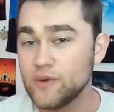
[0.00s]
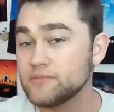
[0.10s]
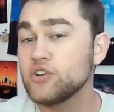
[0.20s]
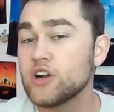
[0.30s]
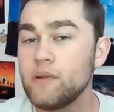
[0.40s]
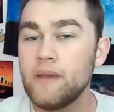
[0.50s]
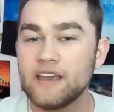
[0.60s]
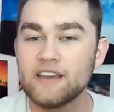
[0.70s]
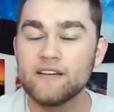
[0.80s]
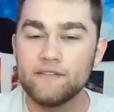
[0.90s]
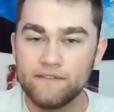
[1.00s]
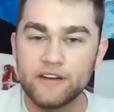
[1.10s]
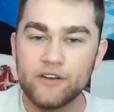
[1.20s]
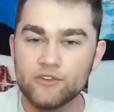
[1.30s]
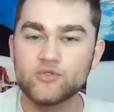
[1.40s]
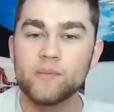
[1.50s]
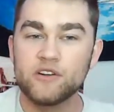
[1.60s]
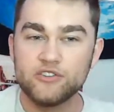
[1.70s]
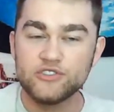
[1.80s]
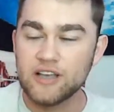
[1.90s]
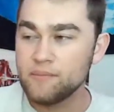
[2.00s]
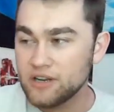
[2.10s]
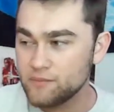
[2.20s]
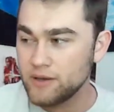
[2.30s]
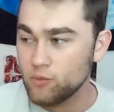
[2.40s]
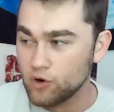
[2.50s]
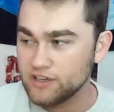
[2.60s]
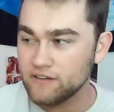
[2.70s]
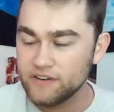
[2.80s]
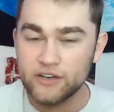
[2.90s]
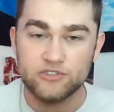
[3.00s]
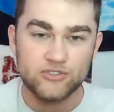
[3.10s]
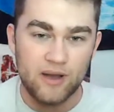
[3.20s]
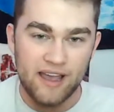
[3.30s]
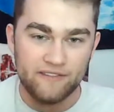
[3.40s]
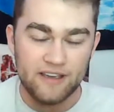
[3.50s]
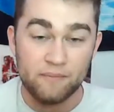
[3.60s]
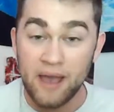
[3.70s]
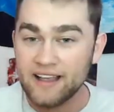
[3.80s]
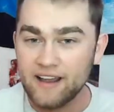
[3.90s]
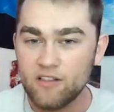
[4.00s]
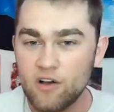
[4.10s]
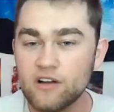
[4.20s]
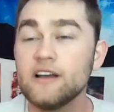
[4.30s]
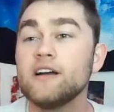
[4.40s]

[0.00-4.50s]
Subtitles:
But I'm still going to be making videos. What I'm going to do is I'm going to be working on videos so I have a back catalog.